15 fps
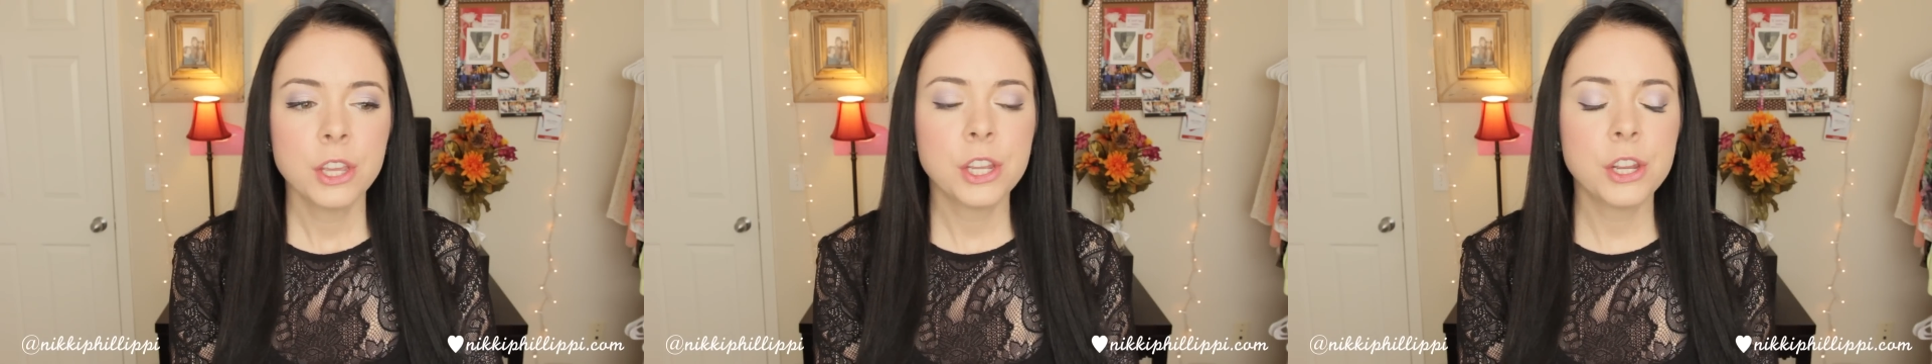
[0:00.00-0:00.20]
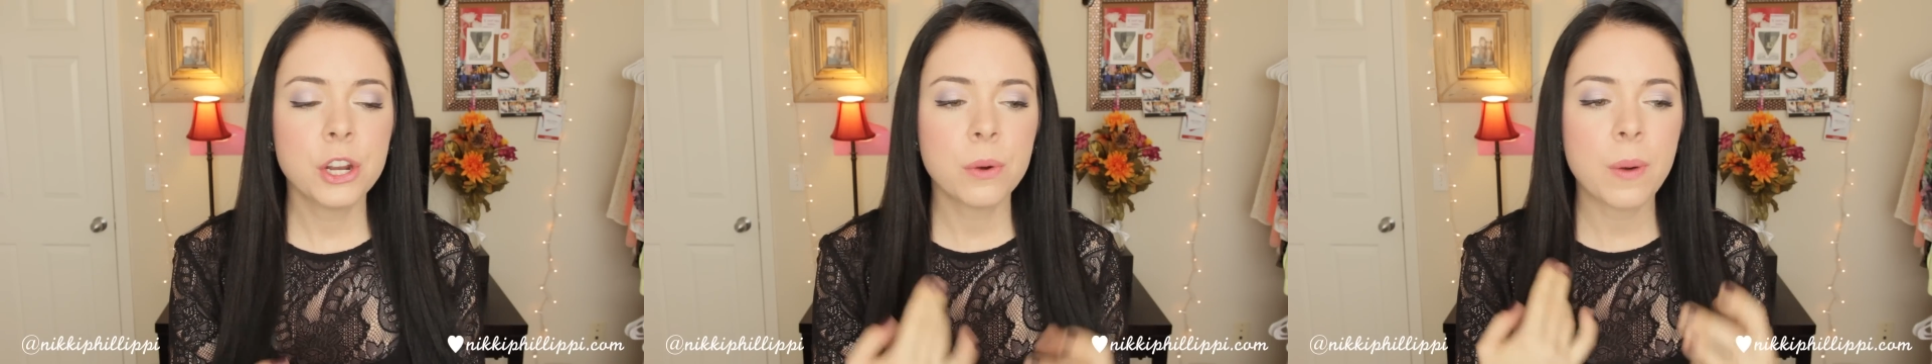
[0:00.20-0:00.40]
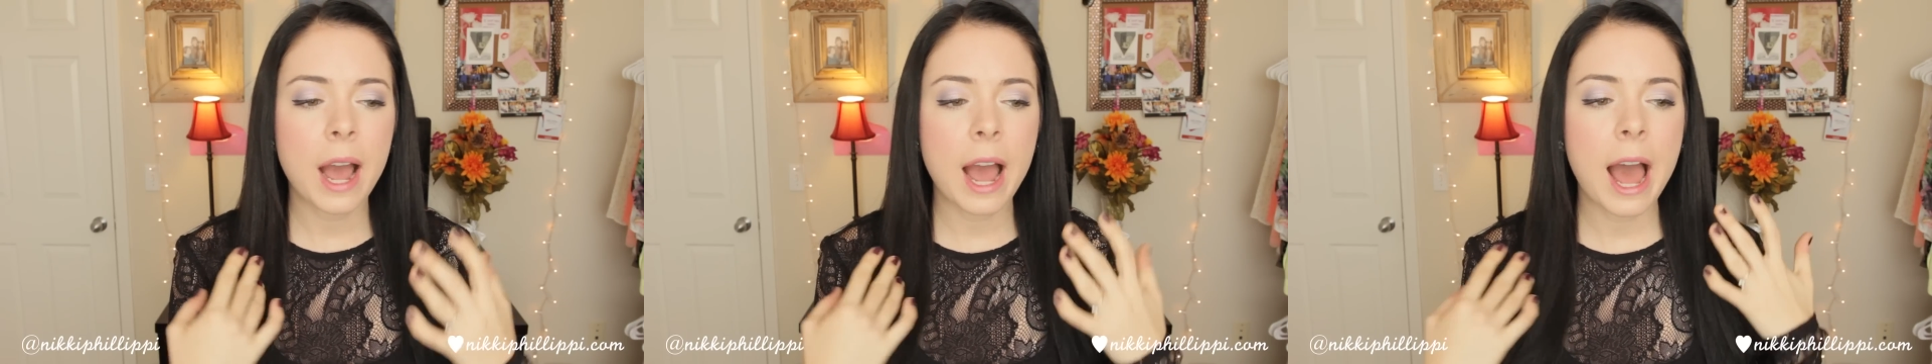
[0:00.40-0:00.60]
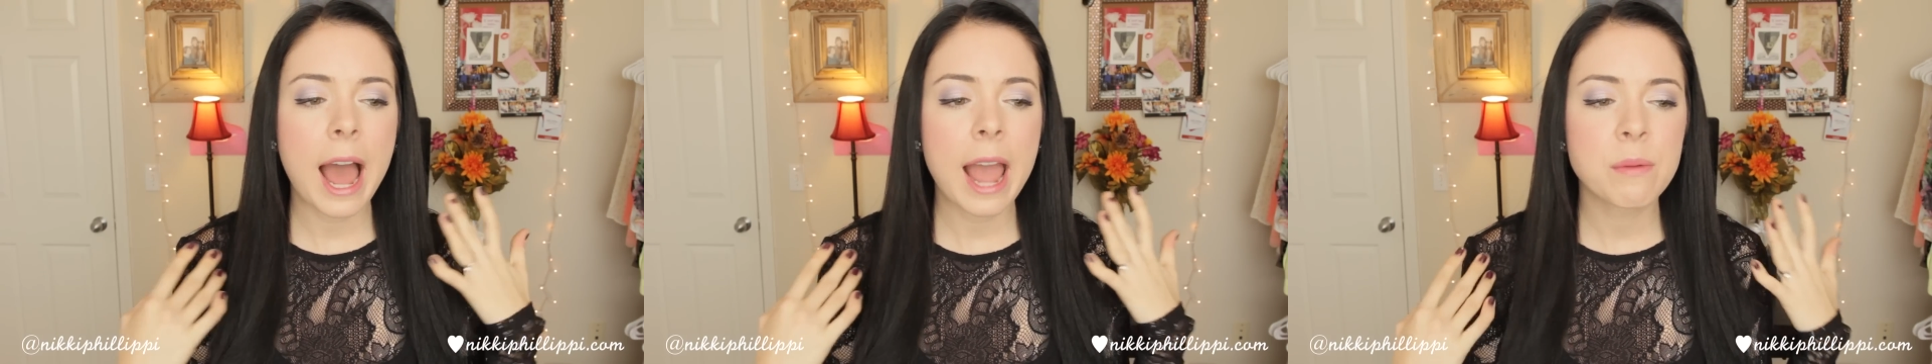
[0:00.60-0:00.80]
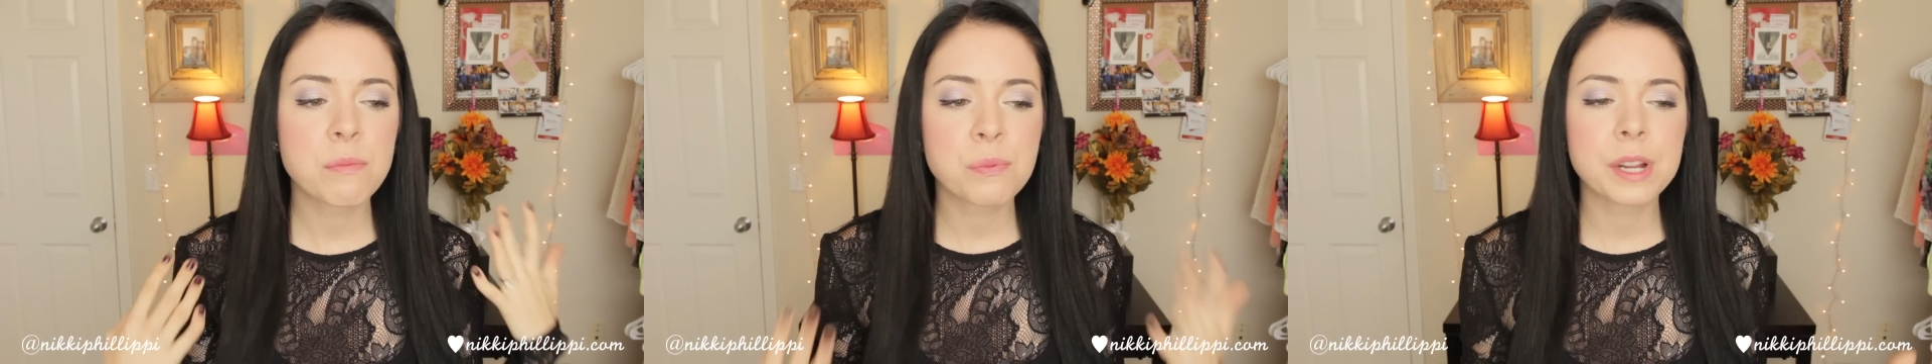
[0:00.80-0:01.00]
you know,
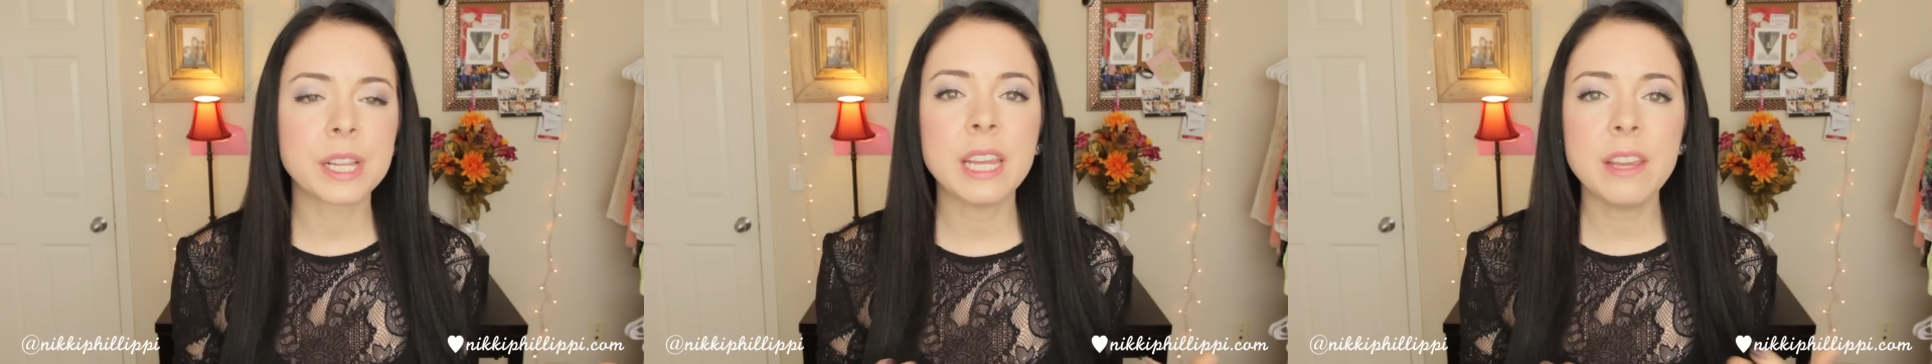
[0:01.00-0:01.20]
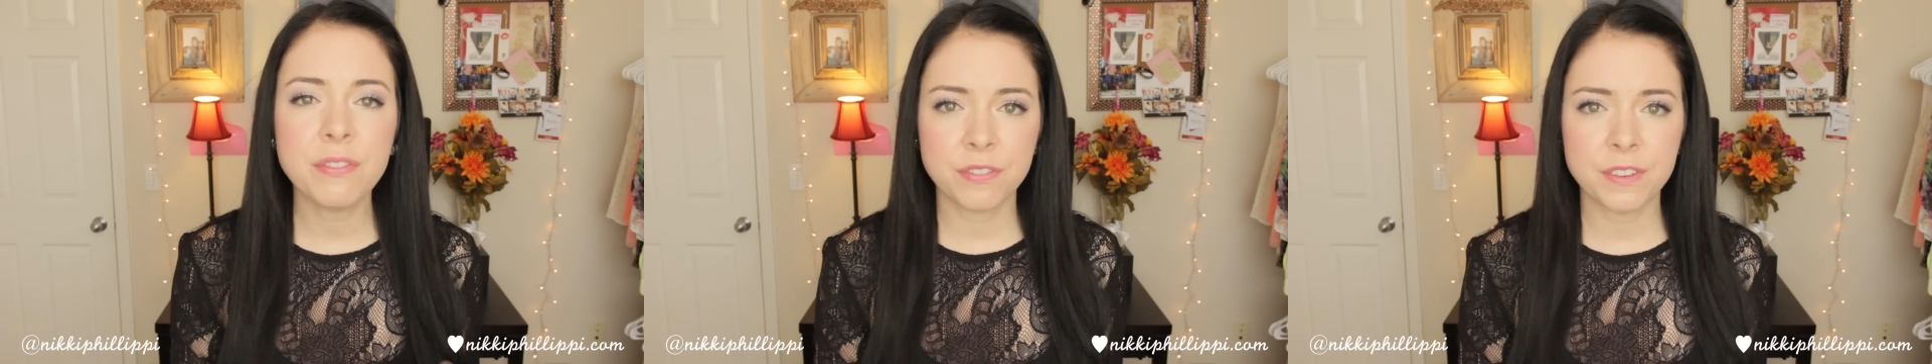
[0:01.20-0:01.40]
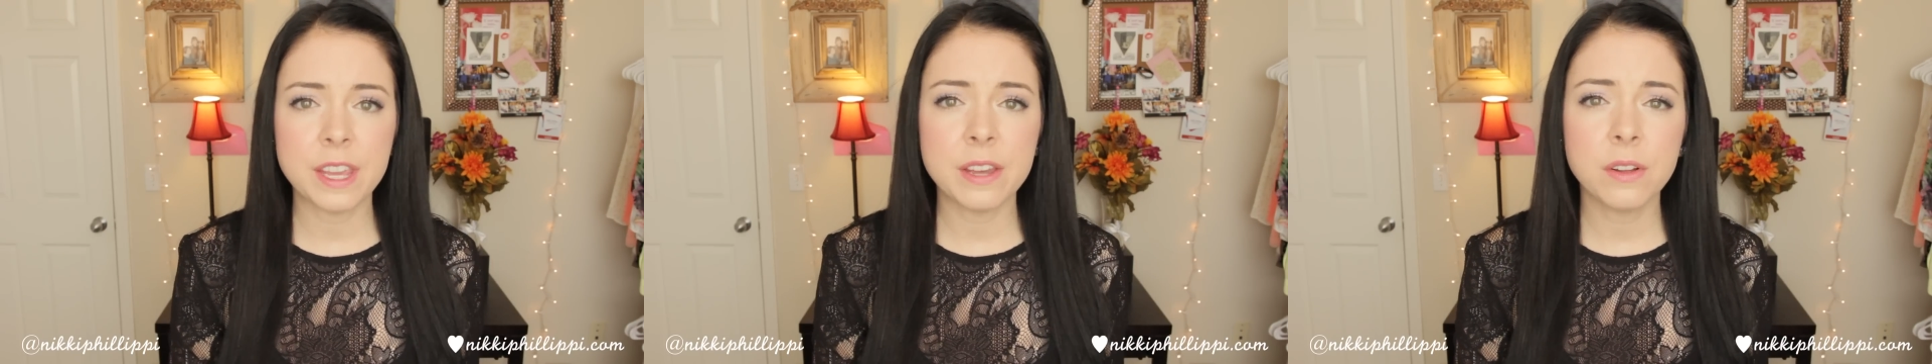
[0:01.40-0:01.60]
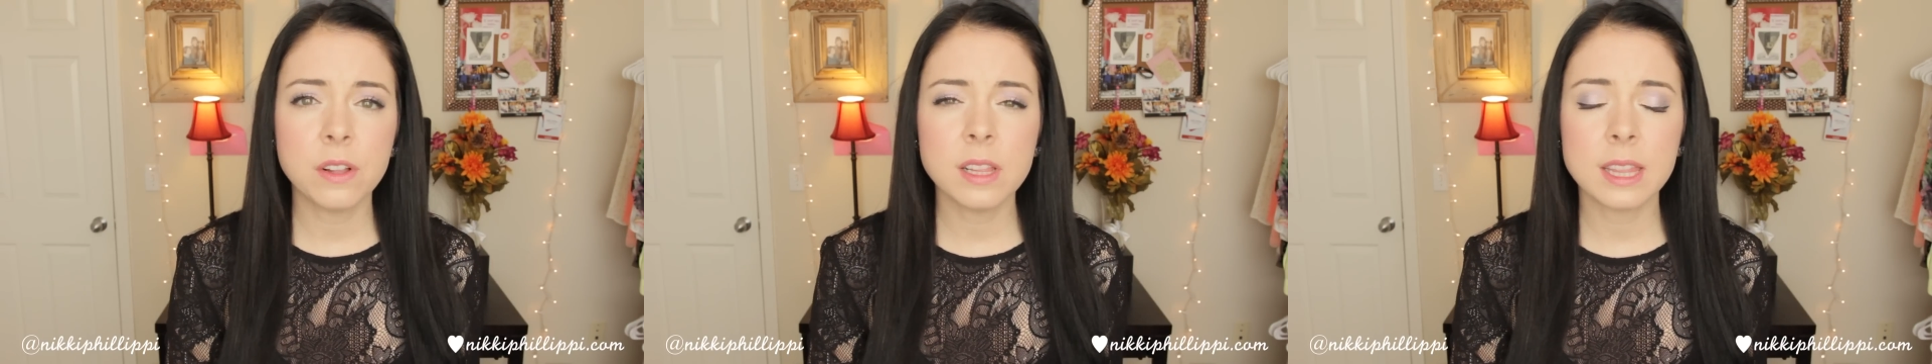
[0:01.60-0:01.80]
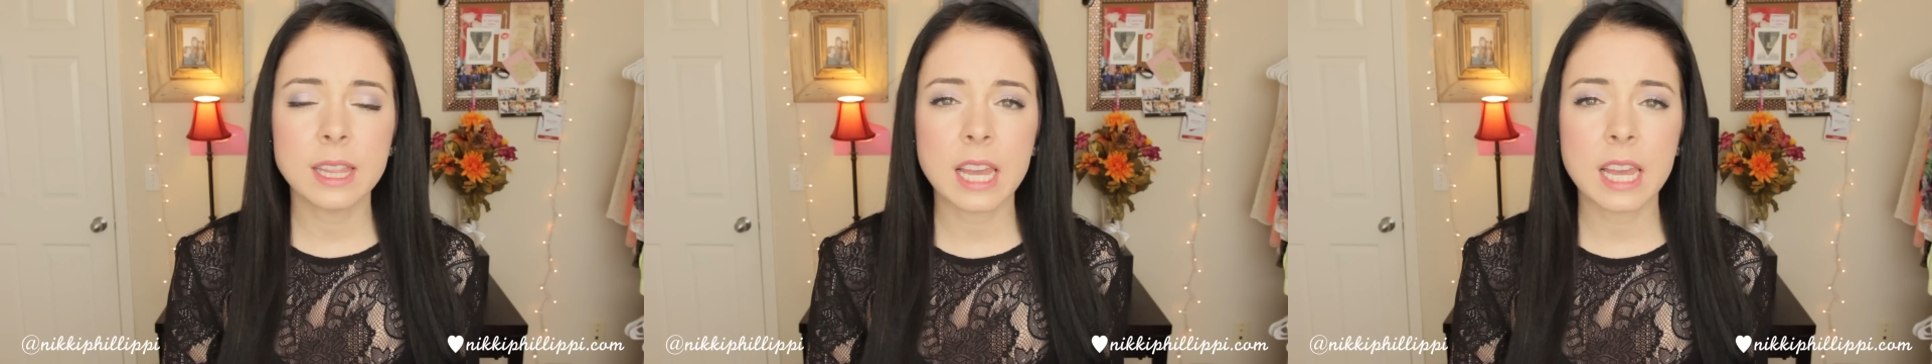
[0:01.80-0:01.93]
I really feel